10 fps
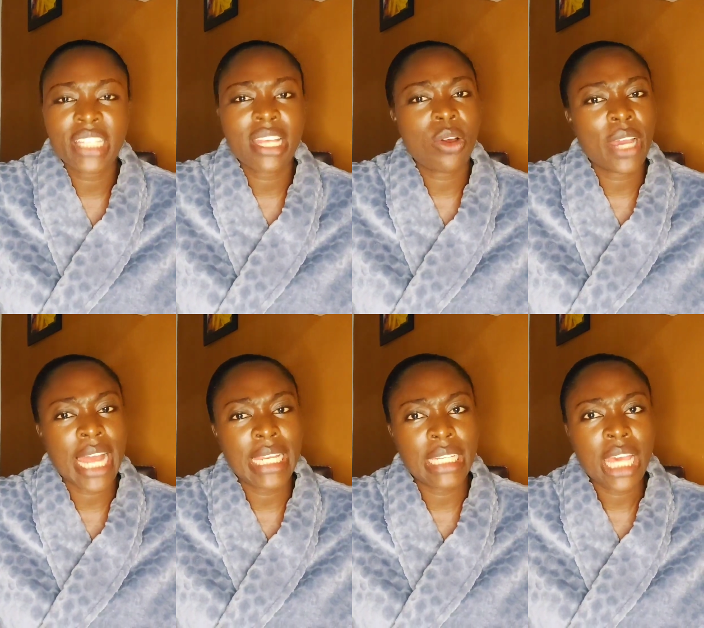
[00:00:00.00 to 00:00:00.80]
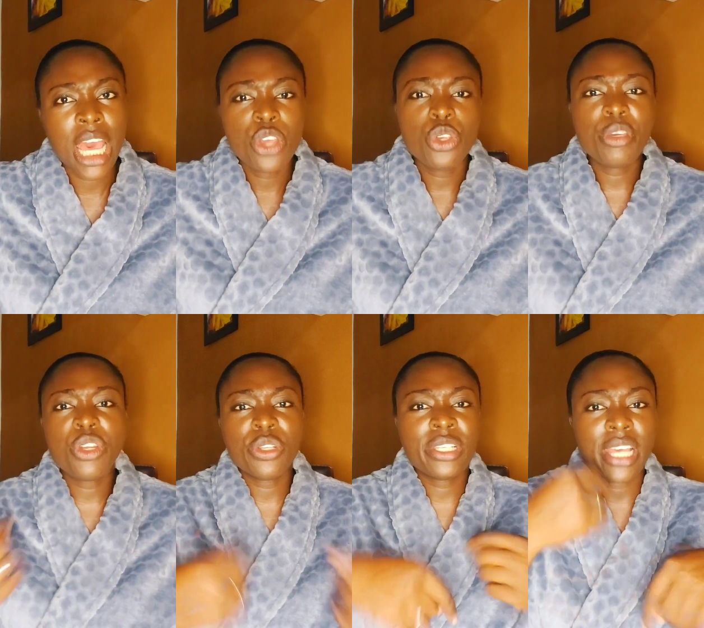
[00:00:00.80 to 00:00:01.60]
I said, organic, you mean
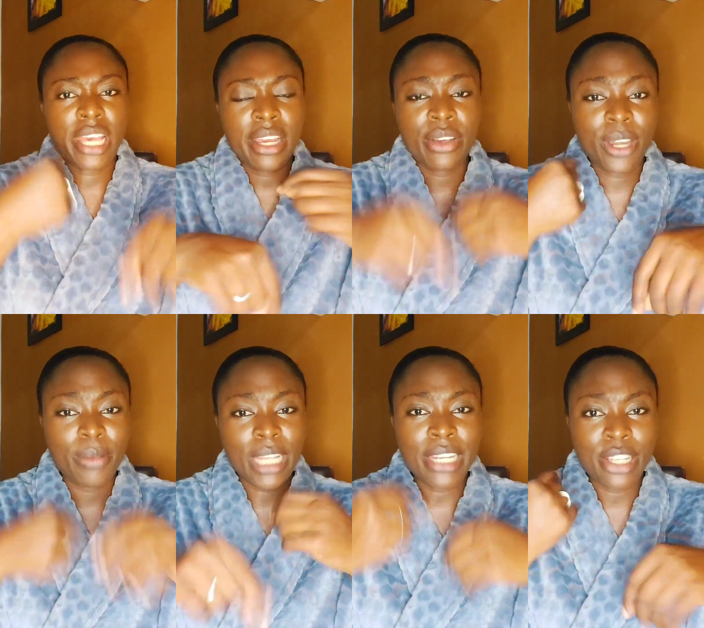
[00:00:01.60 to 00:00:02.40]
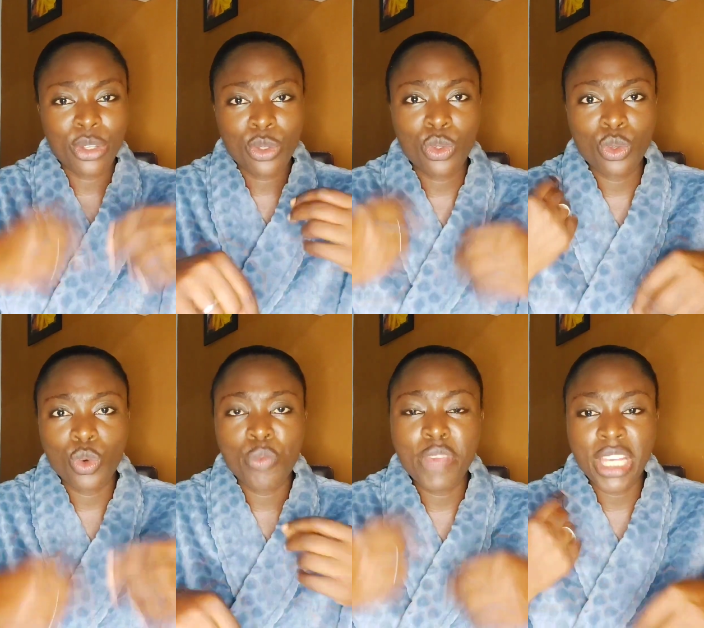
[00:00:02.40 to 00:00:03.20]
those creams that they used
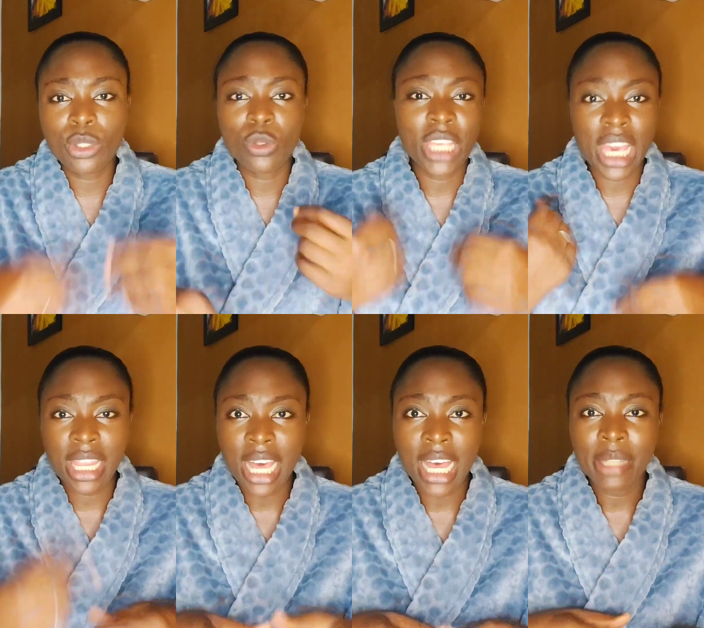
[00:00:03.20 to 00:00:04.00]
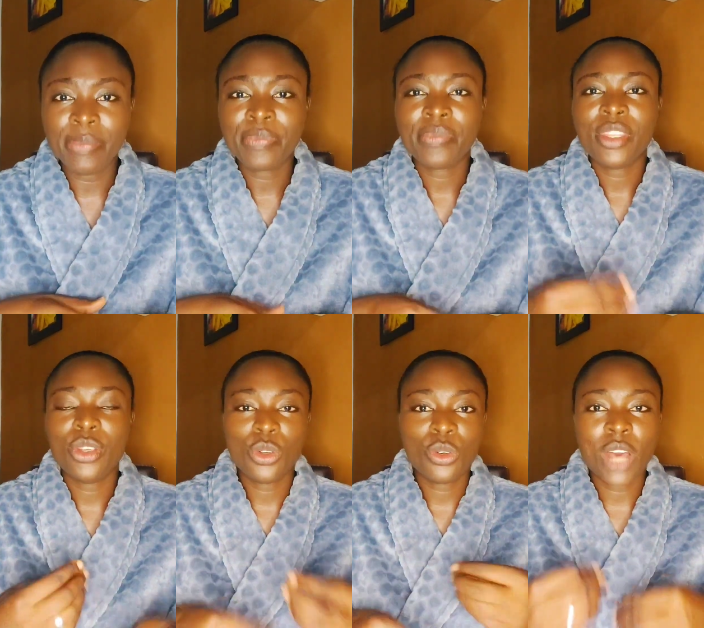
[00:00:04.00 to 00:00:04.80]
to mix together?
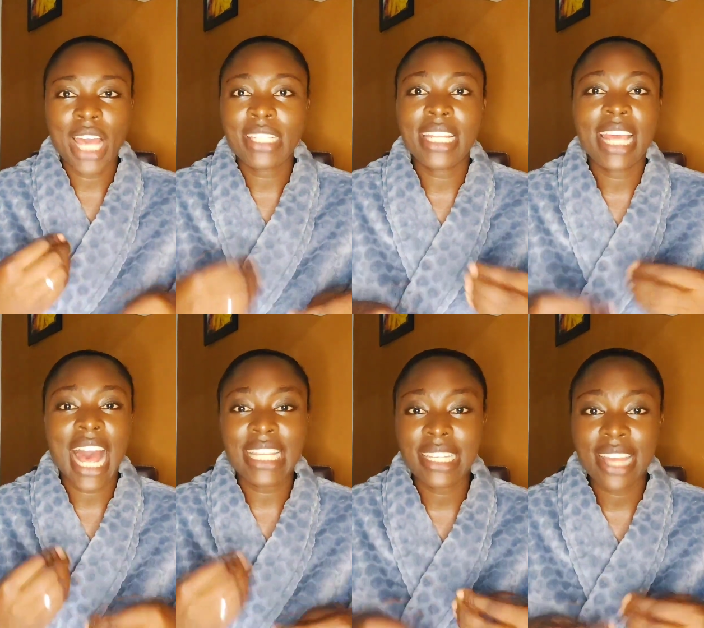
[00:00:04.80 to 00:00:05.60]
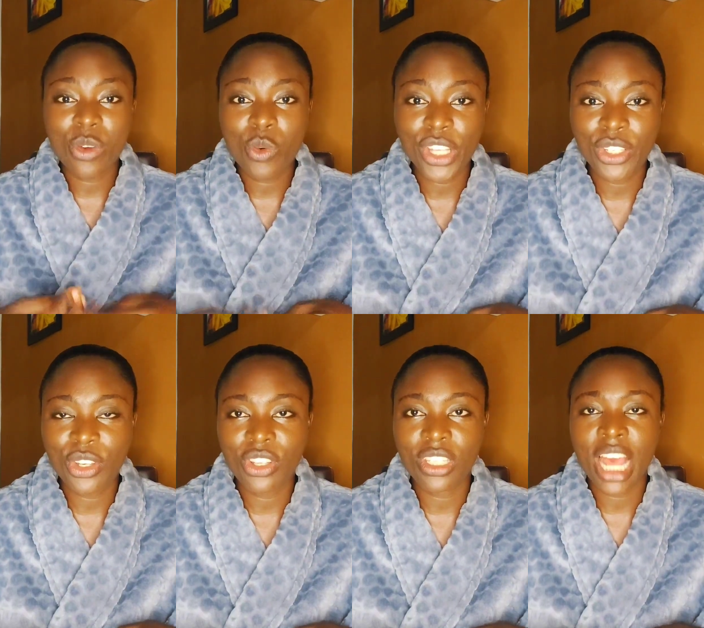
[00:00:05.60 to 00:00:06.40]
You know, I started asking her
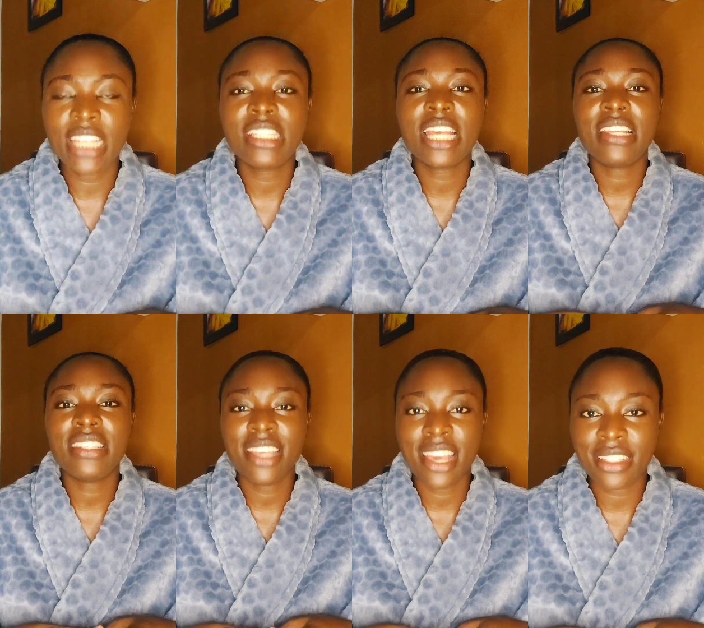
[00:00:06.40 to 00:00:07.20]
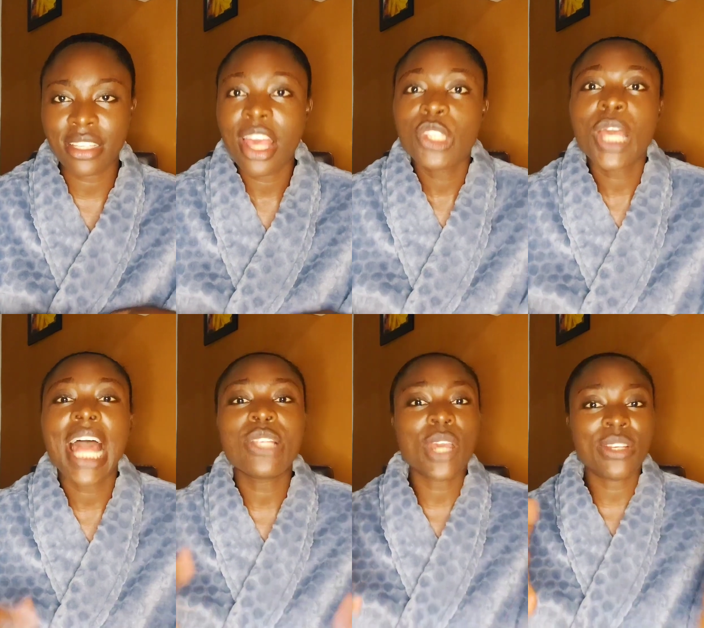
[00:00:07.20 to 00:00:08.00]
questions and she said yes. So I
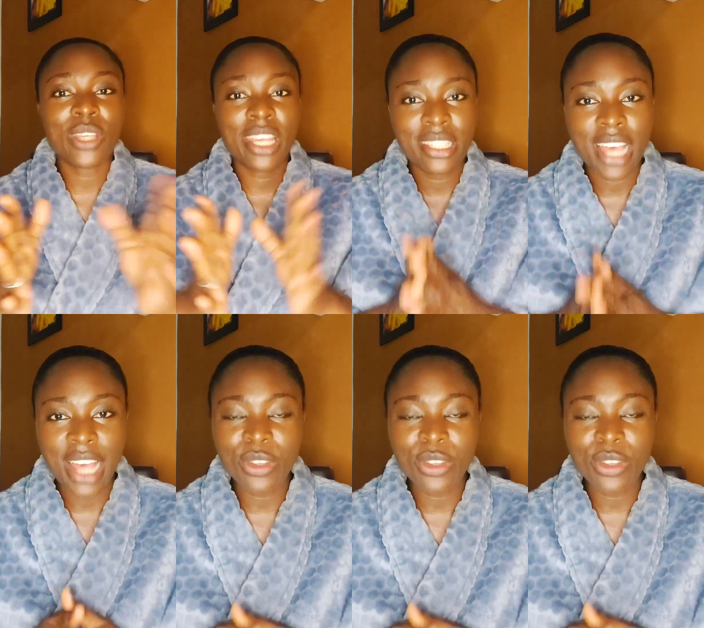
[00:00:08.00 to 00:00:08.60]
had to educate her.